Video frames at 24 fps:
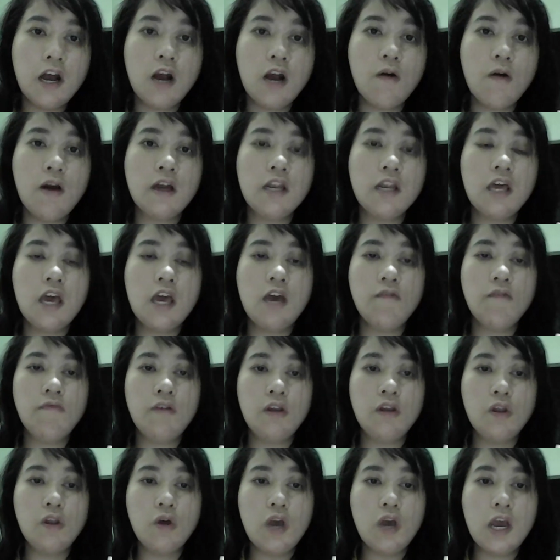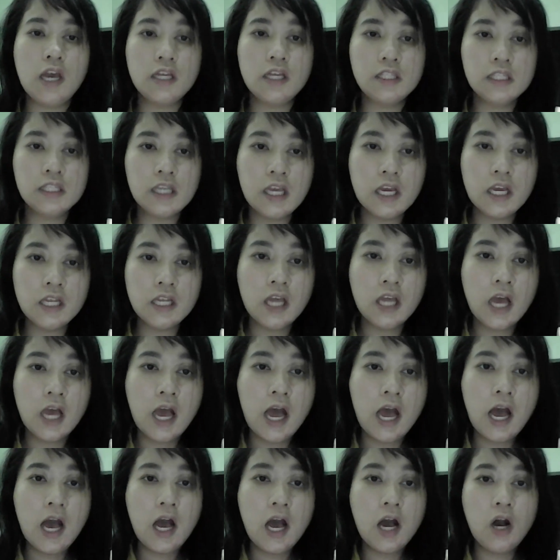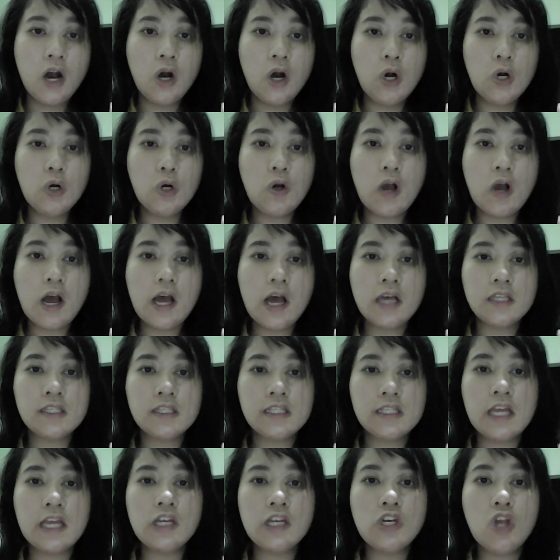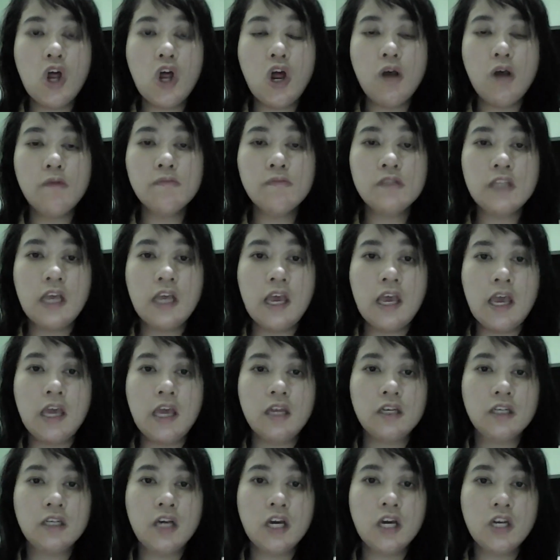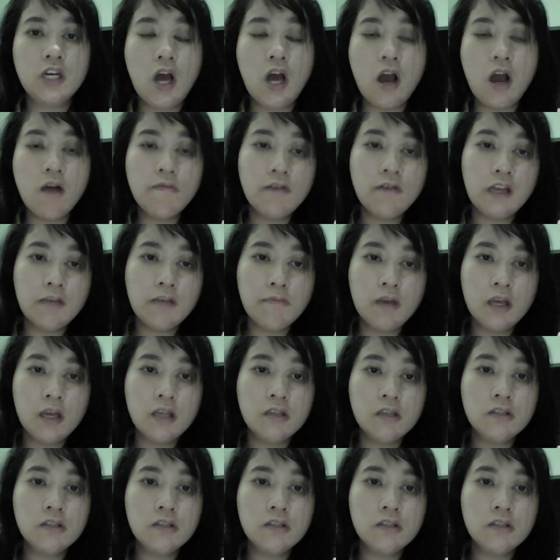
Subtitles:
evaluated, who set norms and cut-off limits,